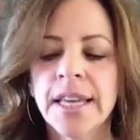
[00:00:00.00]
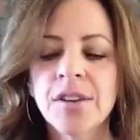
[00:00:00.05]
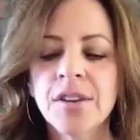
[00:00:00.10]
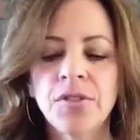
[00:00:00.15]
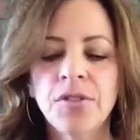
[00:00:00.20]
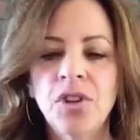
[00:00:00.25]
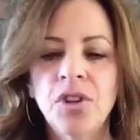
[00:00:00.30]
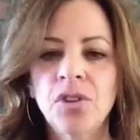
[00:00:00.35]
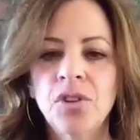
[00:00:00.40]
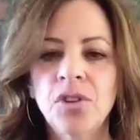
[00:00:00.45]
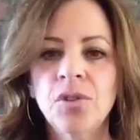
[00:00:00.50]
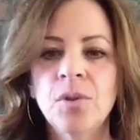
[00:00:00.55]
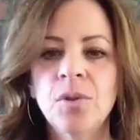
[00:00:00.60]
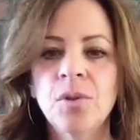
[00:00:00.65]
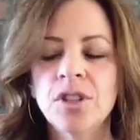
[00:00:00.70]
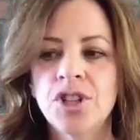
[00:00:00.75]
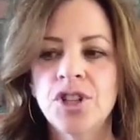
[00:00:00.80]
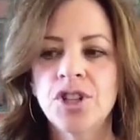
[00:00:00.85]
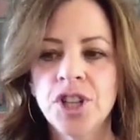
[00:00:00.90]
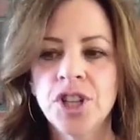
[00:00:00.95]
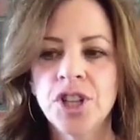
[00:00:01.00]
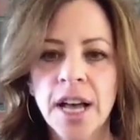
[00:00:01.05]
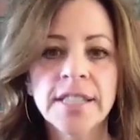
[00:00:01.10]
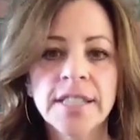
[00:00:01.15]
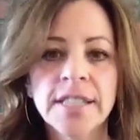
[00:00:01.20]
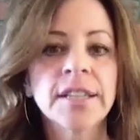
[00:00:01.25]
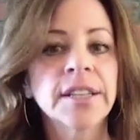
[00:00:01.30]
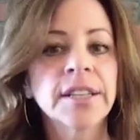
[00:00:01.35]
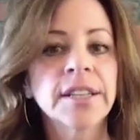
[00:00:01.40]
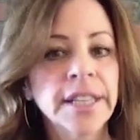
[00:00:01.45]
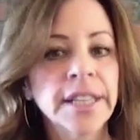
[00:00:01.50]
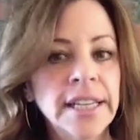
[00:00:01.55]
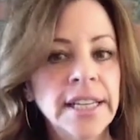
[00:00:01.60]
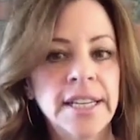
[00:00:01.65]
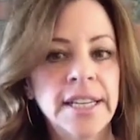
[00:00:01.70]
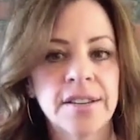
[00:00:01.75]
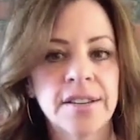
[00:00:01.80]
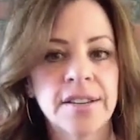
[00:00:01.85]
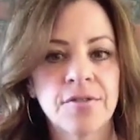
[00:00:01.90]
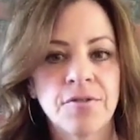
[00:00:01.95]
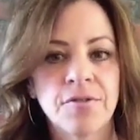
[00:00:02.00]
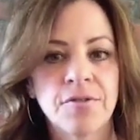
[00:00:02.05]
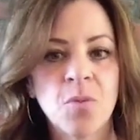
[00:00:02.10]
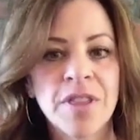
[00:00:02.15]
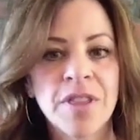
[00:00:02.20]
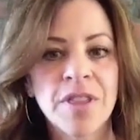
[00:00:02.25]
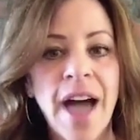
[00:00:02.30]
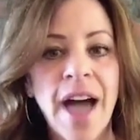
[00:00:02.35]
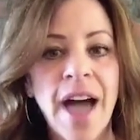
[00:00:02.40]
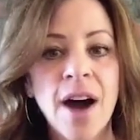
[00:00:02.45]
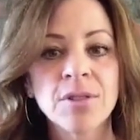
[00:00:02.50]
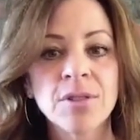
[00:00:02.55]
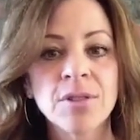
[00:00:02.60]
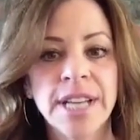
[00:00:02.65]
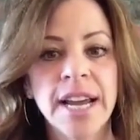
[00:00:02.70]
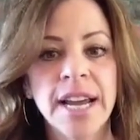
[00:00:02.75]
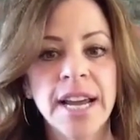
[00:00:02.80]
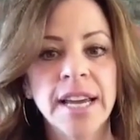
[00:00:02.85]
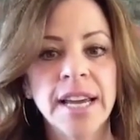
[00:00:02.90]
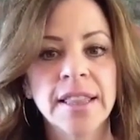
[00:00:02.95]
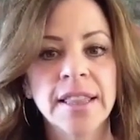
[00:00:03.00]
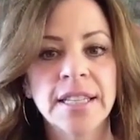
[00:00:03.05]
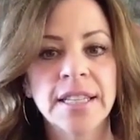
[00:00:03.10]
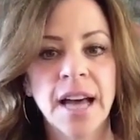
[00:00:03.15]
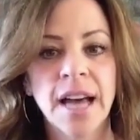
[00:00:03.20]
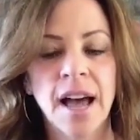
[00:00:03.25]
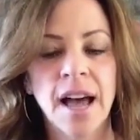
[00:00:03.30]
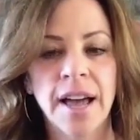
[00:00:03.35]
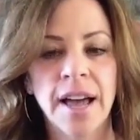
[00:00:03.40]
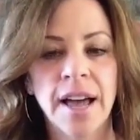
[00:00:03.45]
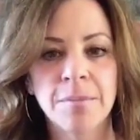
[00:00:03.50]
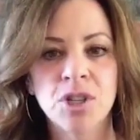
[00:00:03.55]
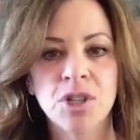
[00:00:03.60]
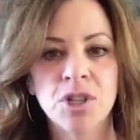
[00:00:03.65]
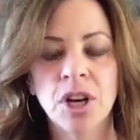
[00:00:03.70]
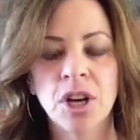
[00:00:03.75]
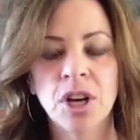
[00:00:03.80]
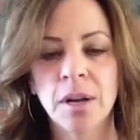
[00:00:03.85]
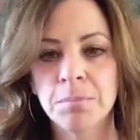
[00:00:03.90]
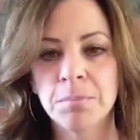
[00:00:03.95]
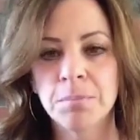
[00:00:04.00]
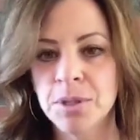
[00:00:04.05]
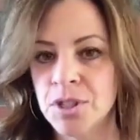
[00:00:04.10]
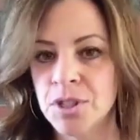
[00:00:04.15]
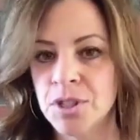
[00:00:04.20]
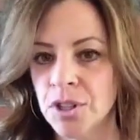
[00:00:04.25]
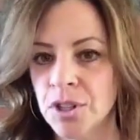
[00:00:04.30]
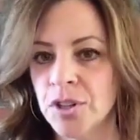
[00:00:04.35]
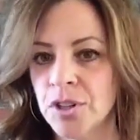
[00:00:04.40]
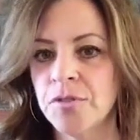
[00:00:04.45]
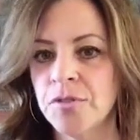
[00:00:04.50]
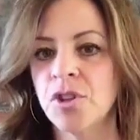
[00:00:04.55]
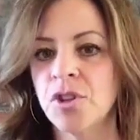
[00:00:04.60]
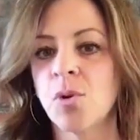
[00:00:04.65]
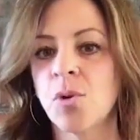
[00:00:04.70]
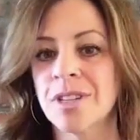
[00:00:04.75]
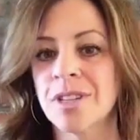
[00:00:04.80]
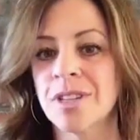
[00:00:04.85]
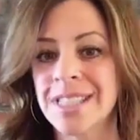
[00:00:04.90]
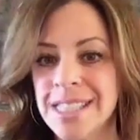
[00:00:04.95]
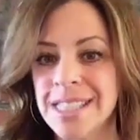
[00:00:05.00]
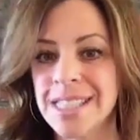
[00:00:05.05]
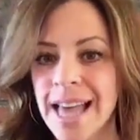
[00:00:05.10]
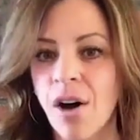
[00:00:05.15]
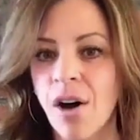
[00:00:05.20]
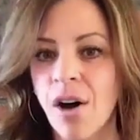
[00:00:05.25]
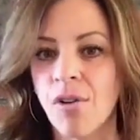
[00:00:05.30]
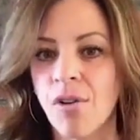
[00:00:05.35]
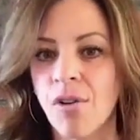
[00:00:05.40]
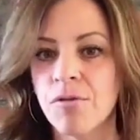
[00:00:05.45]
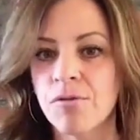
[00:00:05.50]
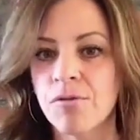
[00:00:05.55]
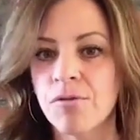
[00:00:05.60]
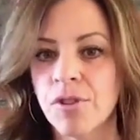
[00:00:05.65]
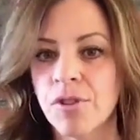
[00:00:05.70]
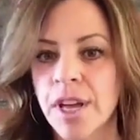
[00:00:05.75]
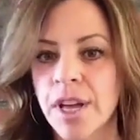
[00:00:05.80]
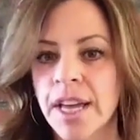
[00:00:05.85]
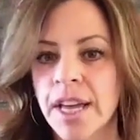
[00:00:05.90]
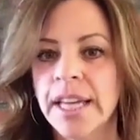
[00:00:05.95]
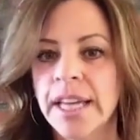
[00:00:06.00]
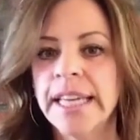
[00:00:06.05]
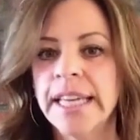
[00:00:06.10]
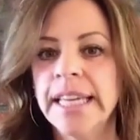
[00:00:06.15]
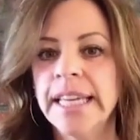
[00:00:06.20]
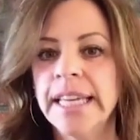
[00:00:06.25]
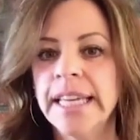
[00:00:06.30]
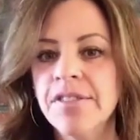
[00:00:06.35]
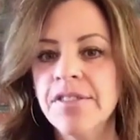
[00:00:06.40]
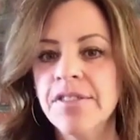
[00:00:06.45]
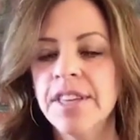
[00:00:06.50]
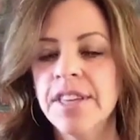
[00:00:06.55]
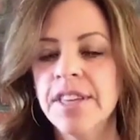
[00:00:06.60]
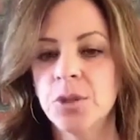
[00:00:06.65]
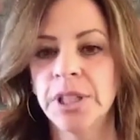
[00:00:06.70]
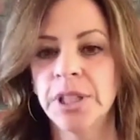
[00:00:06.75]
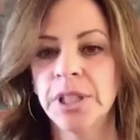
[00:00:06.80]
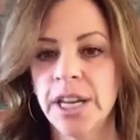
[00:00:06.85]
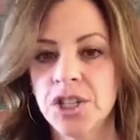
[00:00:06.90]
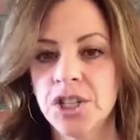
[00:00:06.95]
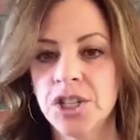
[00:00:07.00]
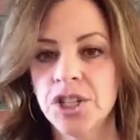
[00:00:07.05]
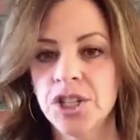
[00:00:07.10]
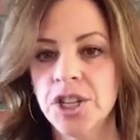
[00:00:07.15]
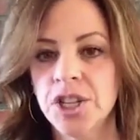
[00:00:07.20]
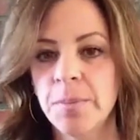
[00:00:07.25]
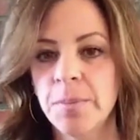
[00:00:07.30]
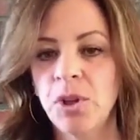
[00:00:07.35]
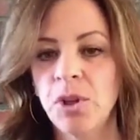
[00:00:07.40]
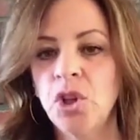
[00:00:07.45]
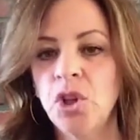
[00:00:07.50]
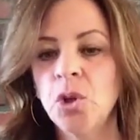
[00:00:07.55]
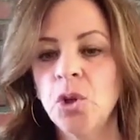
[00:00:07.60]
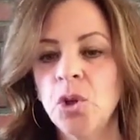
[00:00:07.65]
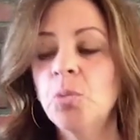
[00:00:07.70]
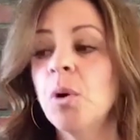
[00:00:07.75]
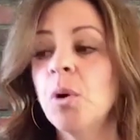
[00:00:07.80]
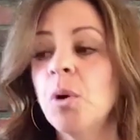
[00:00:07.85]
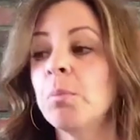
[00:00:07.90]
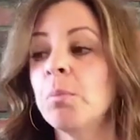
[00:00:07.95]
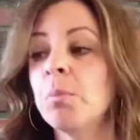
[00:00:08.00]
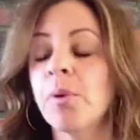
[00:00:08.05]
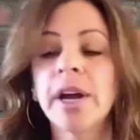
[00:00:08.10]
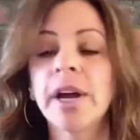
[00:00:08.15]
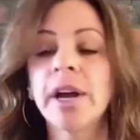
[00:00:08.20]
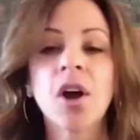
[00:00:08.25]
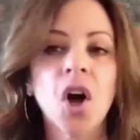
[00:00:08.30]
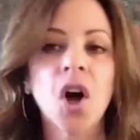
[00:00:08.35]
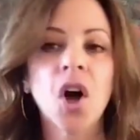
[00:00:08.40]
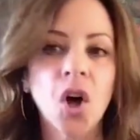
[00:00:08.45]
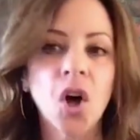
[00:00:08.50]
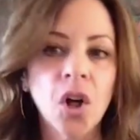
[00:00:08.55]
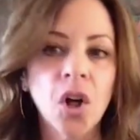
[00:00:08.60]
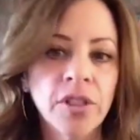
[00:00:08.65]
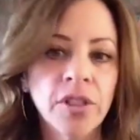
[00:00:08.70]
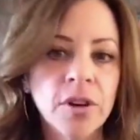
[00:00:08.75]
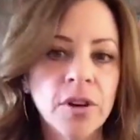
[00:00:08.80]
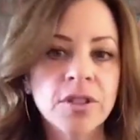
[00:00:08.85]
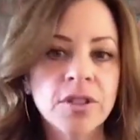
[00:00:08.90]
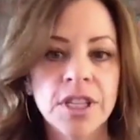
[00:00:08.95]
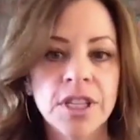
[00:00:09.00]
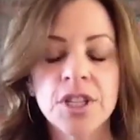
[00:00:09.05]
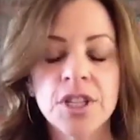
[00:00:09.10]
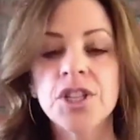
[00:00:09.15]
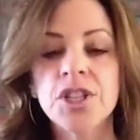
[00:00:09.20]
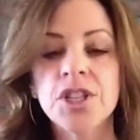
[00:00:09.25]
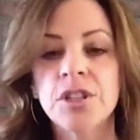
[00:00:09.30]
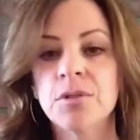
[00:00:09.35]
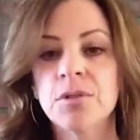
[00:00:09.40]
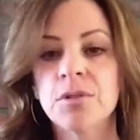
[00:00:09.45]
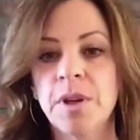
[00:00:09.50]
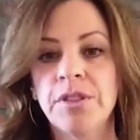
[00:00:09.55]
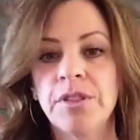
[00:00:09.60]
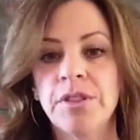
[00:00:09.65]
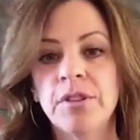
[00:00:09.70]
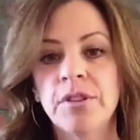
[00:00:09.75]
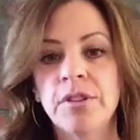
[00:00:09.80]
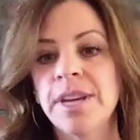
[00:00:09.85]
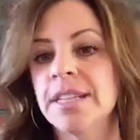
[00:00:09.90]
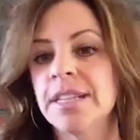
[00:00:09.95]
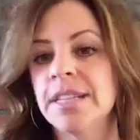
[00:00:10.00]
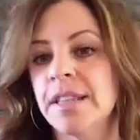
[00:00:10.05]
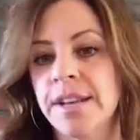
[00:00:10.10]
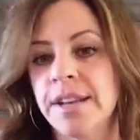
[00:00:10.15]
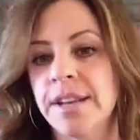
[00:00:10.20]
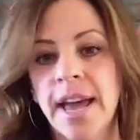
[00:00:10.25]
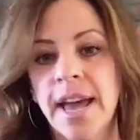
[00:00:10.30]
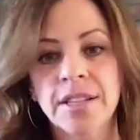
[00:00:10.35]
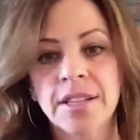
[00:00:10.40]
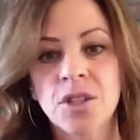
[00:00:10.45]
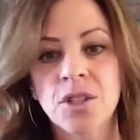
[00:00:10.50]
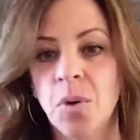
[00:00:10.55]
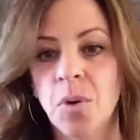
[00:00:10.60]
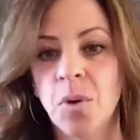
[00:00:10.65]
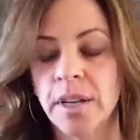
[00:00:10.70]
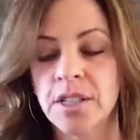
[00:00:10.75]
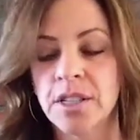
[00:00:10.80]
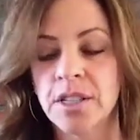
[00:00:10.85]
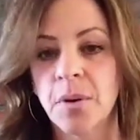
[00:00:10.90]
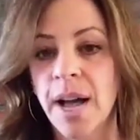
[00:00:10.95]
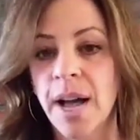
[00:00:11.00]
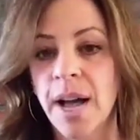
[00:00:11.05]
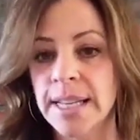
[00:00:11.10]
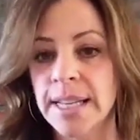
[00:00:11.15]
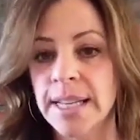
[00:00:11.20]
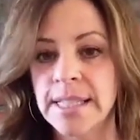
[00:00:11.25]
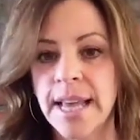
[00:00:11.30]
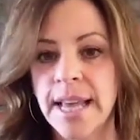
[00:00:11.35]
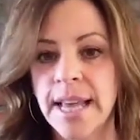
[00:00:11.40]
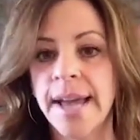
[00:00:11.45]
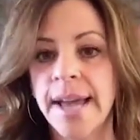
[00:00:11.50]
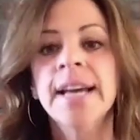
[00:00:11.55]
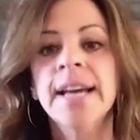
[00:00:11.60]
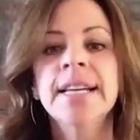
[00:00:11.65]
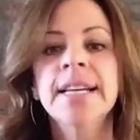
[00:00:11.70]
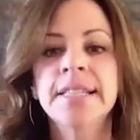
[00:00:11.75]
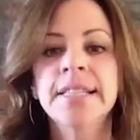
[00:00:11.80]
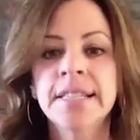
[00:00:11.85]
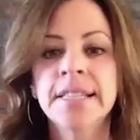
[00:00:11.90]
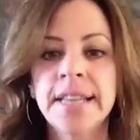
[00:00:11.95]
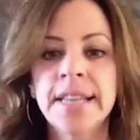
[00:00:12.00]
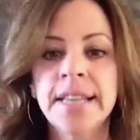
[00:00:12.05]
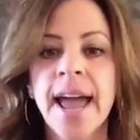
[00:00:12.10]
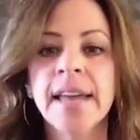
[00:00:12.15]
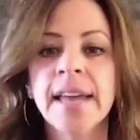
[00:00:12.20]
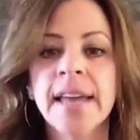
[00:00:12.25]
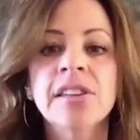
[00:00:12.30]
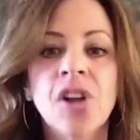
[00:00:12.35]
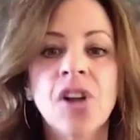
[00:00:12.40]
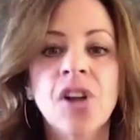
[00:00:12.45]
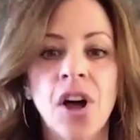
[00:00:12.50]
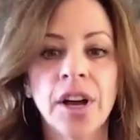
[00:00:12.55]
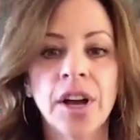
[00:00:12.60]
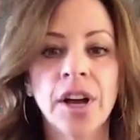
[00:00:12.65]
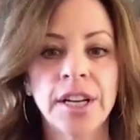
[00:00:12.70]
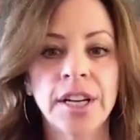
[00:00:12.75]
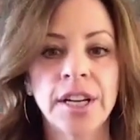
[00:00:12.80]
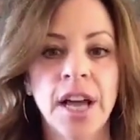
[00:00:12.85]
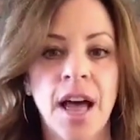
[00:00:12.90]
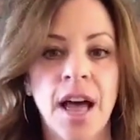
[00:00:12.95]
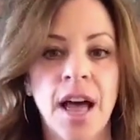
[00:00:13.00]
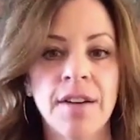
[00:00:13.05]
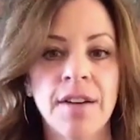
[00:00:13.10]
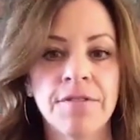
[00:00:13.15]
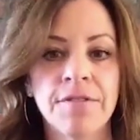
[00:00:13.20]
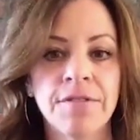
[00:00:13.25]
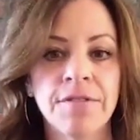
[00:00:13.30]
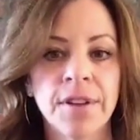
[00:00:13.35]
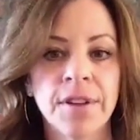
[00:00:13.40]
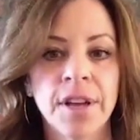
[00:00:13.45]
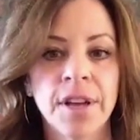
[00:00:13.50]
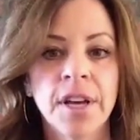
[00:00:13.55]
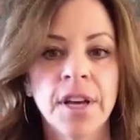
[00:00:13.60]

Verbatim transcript: if you just leave without taking the time to observe yourself in this relationship, you will bring all those issues with you into the next one. So I say stay long enough